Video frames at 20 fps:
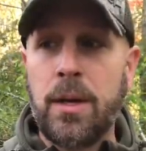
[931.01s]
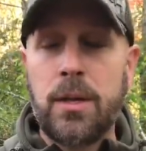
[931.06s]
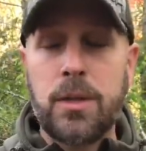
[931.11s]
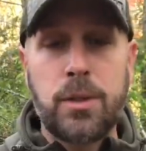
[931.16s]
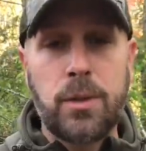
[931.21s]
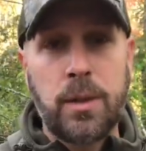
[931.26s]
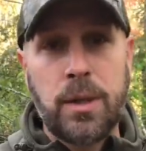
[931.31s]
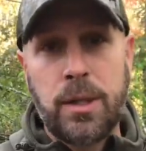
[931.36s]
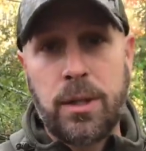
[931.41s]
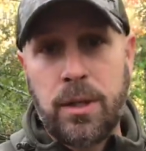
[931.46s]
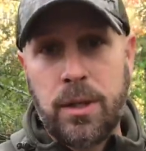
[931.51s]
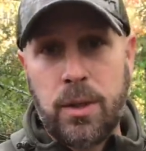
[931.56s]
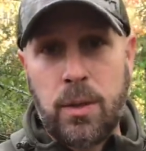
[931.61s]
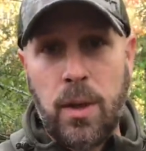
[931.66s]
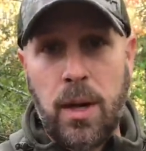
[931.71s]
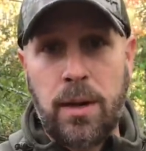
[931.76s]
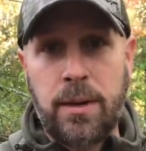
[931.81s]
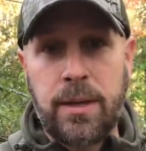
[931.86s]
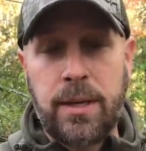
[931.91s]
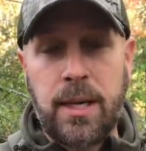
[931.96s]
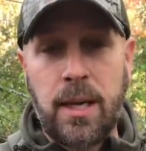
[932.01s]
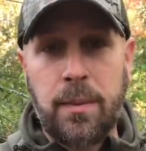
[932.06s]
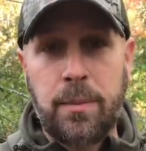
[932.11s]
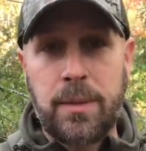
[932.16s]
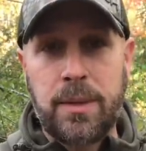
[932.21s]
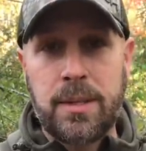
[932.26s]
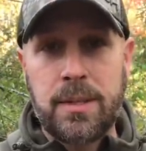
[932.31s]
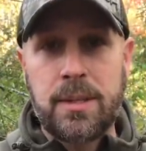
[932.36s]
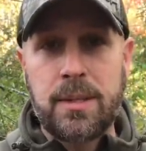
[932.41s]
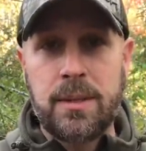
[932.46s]
So a good quality
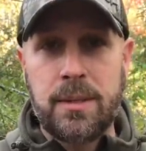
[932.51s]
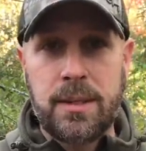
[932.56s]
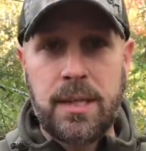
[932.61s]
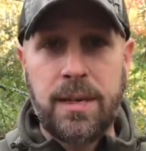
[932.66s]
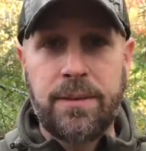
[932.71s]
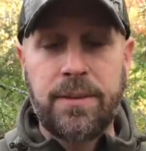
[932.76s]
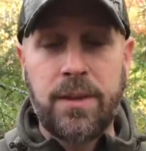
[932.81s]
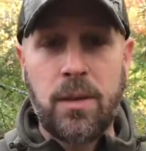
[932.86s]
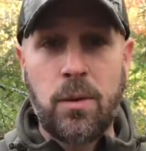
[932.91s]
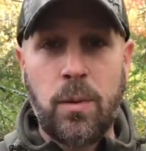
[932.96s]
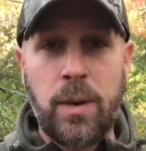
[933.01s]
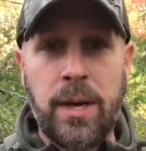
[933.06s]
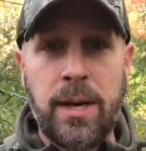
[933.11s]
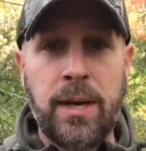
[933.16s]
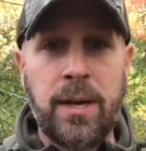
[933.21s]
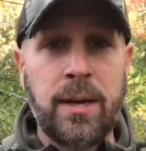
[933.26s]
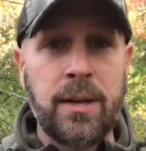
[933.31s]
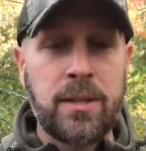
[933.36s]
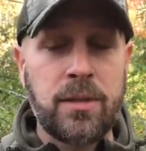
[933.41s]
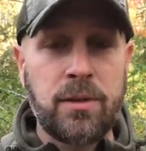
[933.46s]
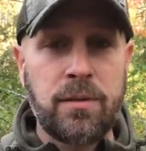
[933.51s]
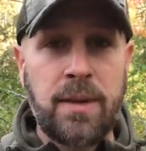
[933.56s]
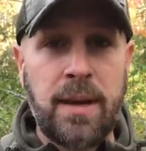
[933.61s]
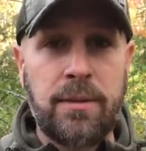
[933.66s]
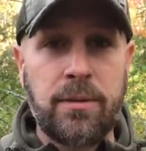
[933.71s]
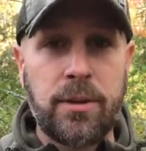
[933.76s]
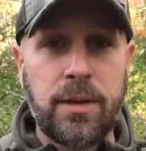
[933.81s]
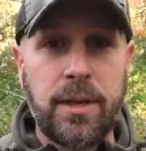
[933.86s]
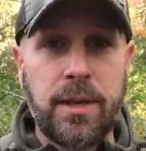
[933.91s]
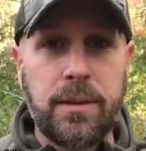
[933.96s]
compass, definitely a win in a
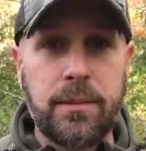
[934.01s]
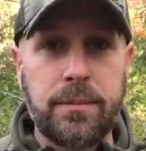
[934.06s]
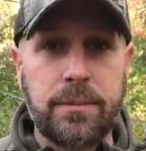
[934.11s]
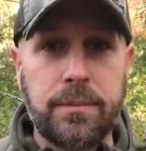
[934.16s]
survival kit.